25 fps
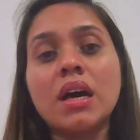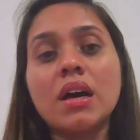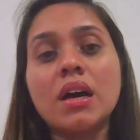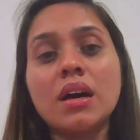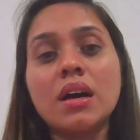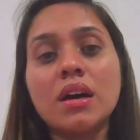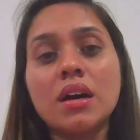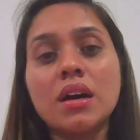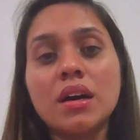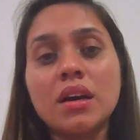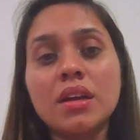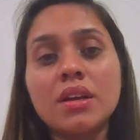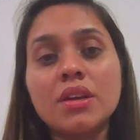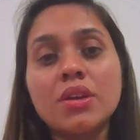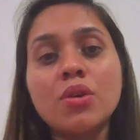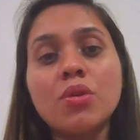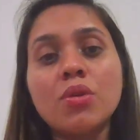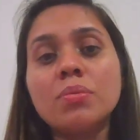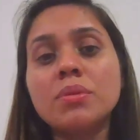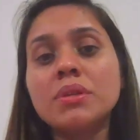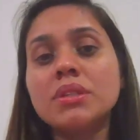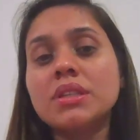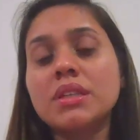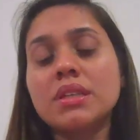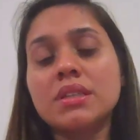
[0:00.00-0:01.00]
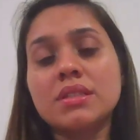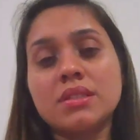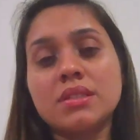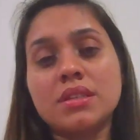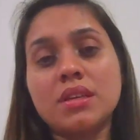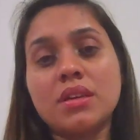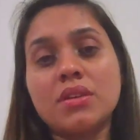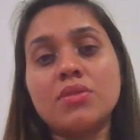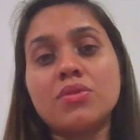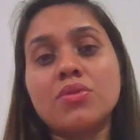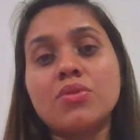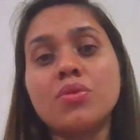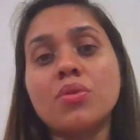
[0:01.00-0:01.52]
idiopathic
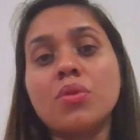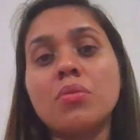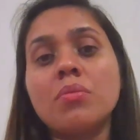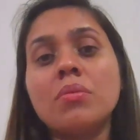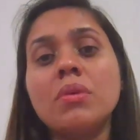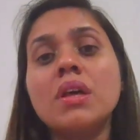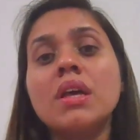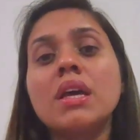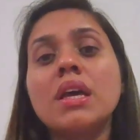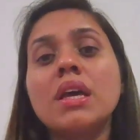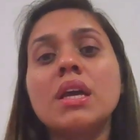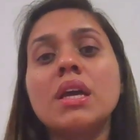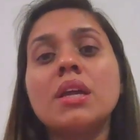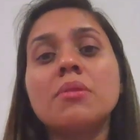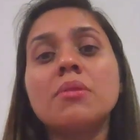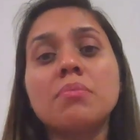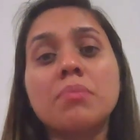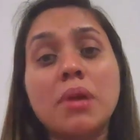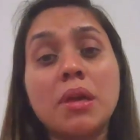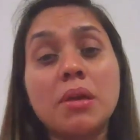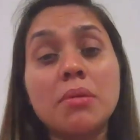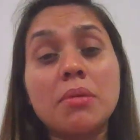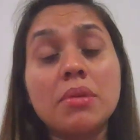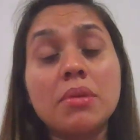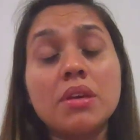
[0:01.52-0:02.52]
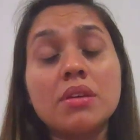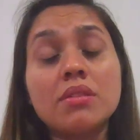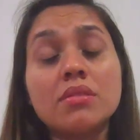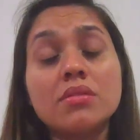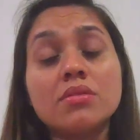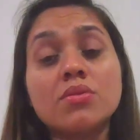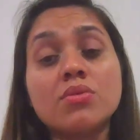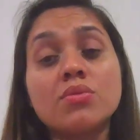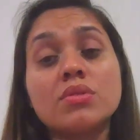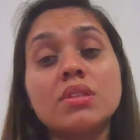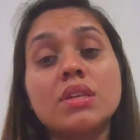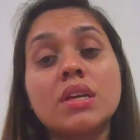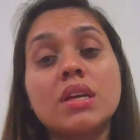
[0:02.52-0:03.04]
syndrome, it may be
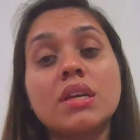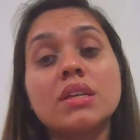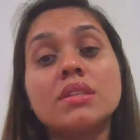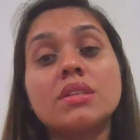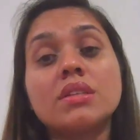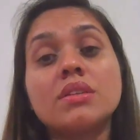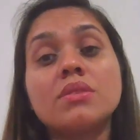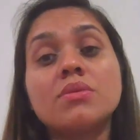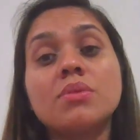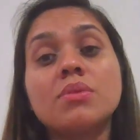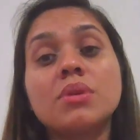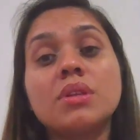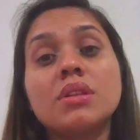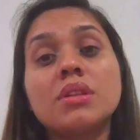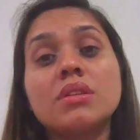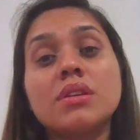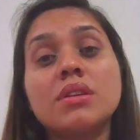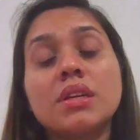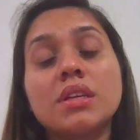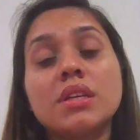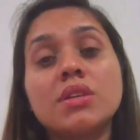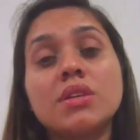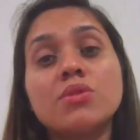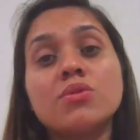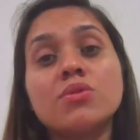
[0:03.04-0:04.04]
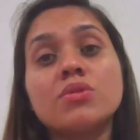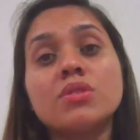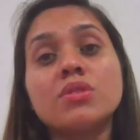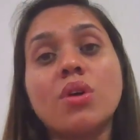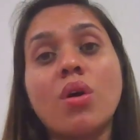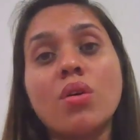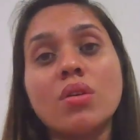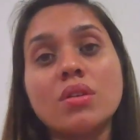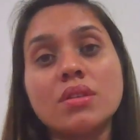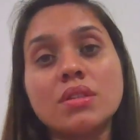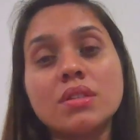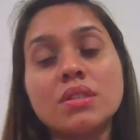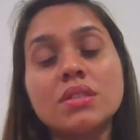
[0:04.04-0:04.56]
associated with reduced
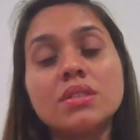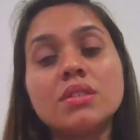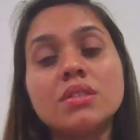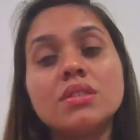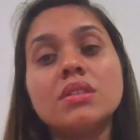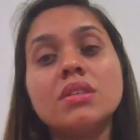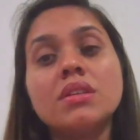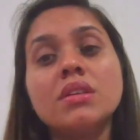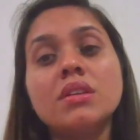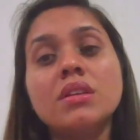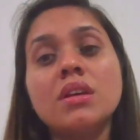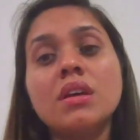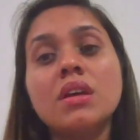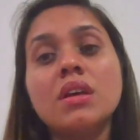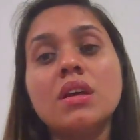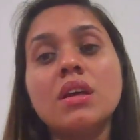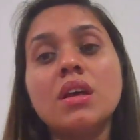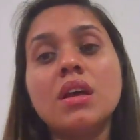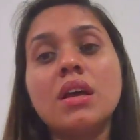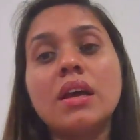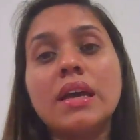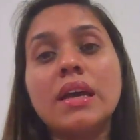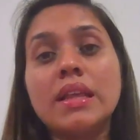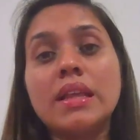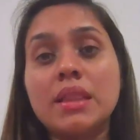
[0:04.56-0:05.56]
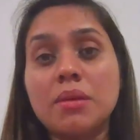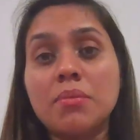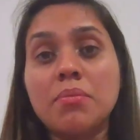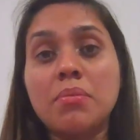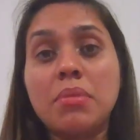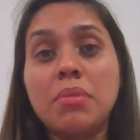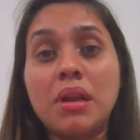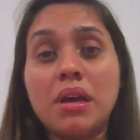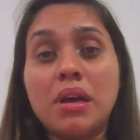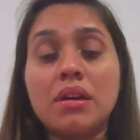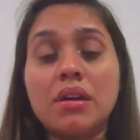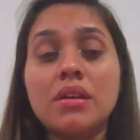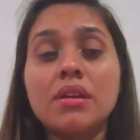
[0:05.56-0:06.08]
oxygen in the
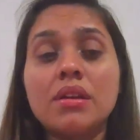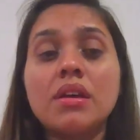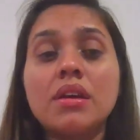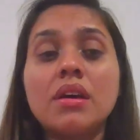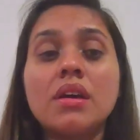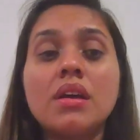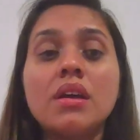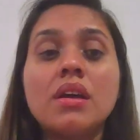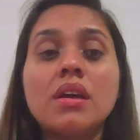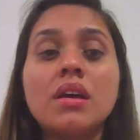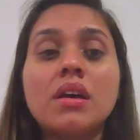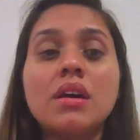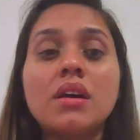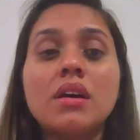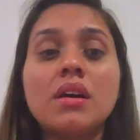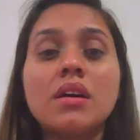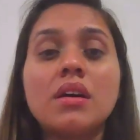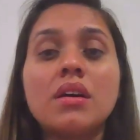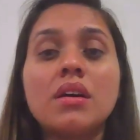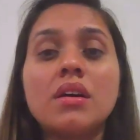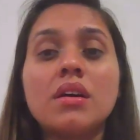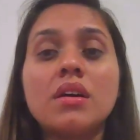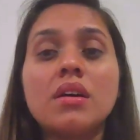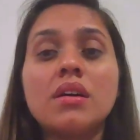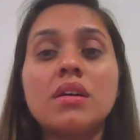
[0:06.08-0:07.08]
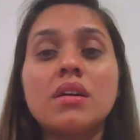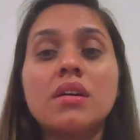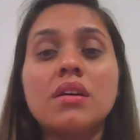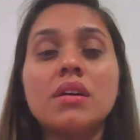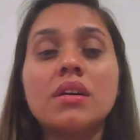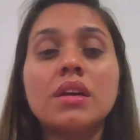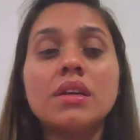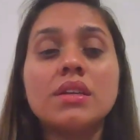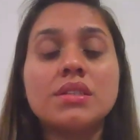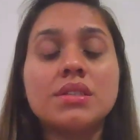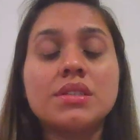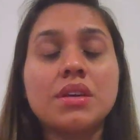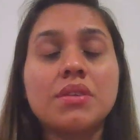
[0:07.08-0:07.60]
blood,
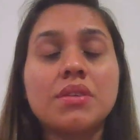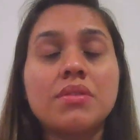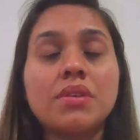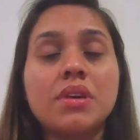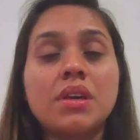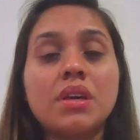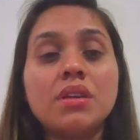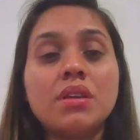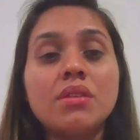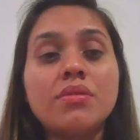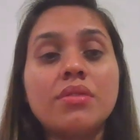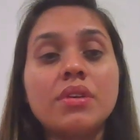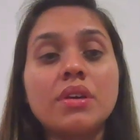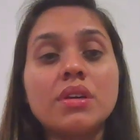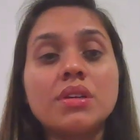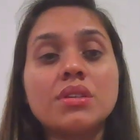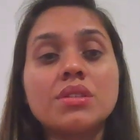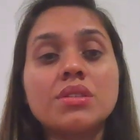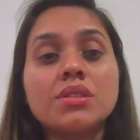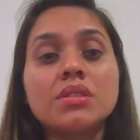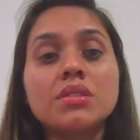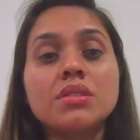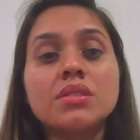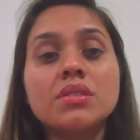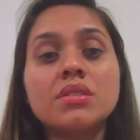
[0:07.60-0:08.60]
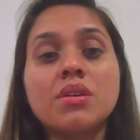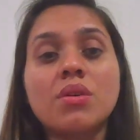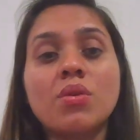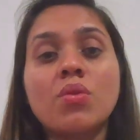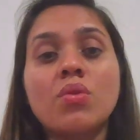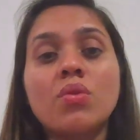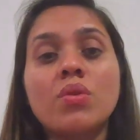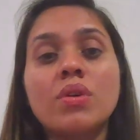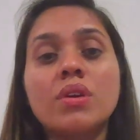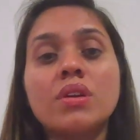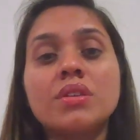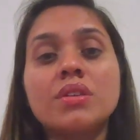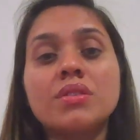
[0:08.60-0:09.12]
HIV infections, or
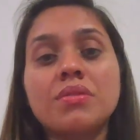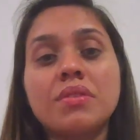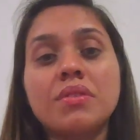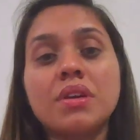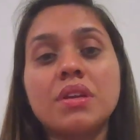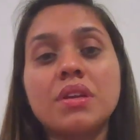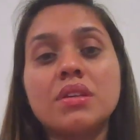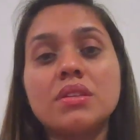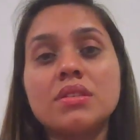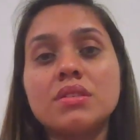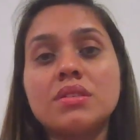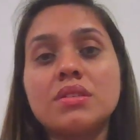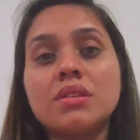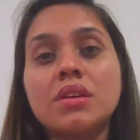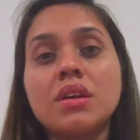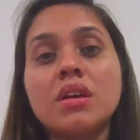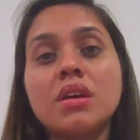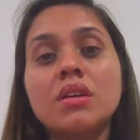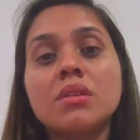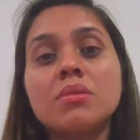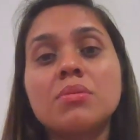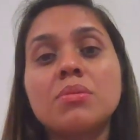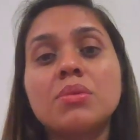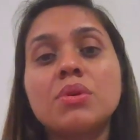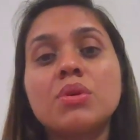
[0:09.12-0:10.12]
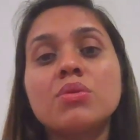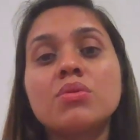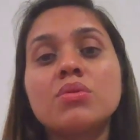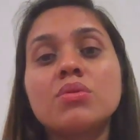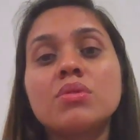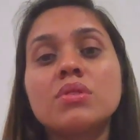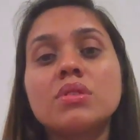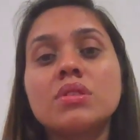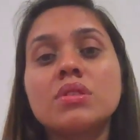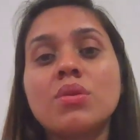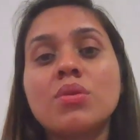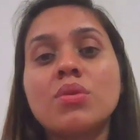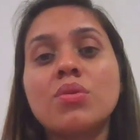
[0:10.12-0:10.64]
intravenous drug abuse,
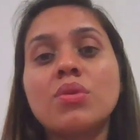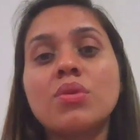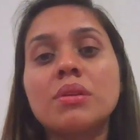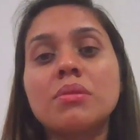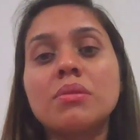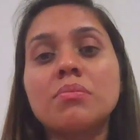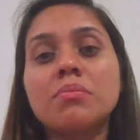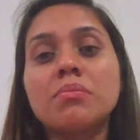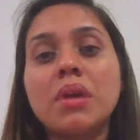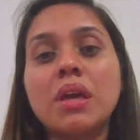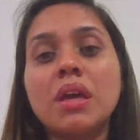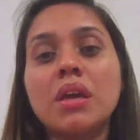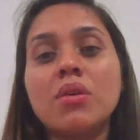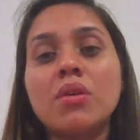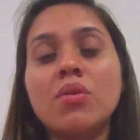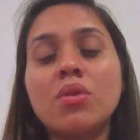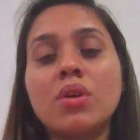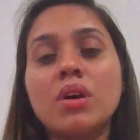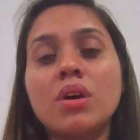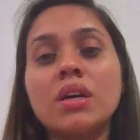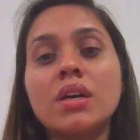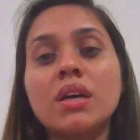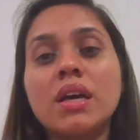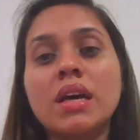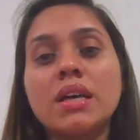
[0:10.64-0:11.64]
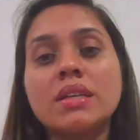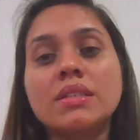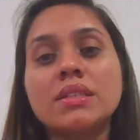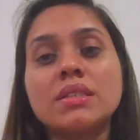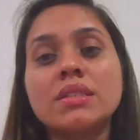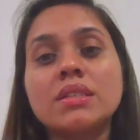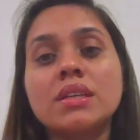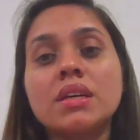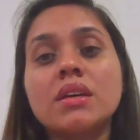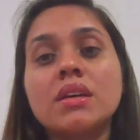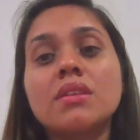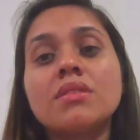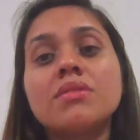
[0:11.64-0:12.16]
or it may occur as a
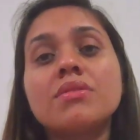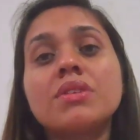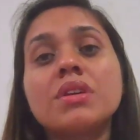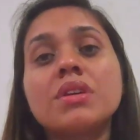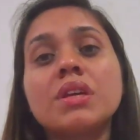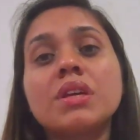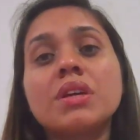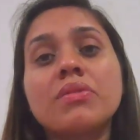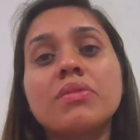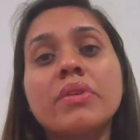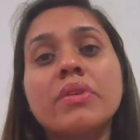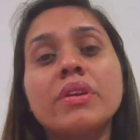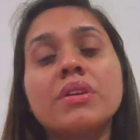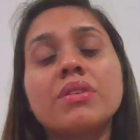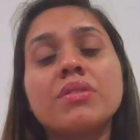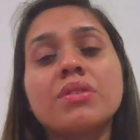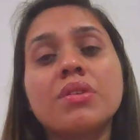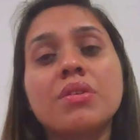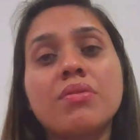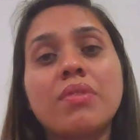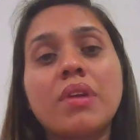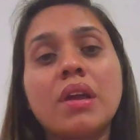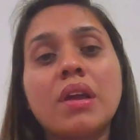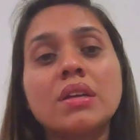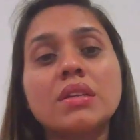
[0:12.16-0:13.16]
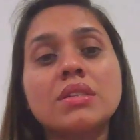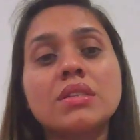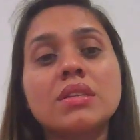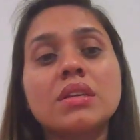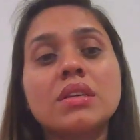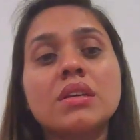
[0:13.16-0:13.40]
secondary event reflecting